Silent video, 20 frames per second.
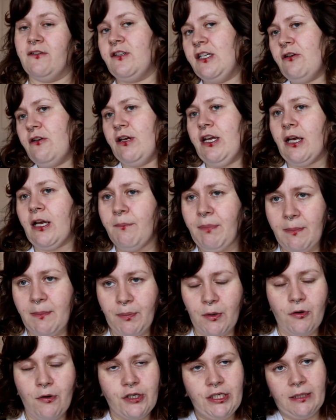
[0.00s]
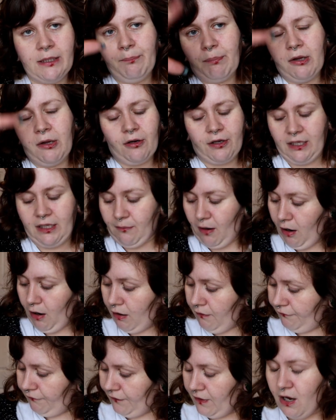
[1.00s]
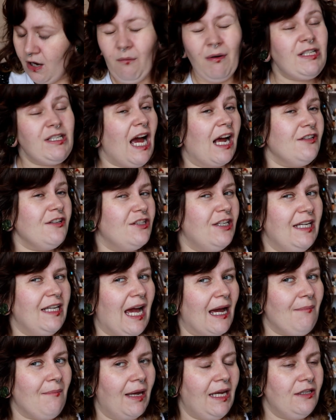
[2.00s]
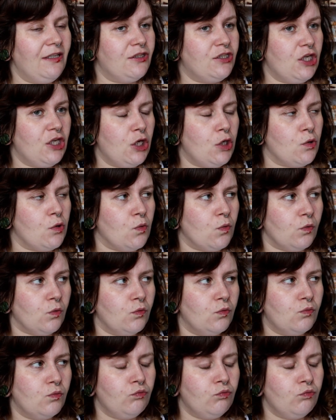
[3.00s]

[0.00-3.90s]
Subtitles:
So, you know, you can be bougie and pluck them off, which actually I might do.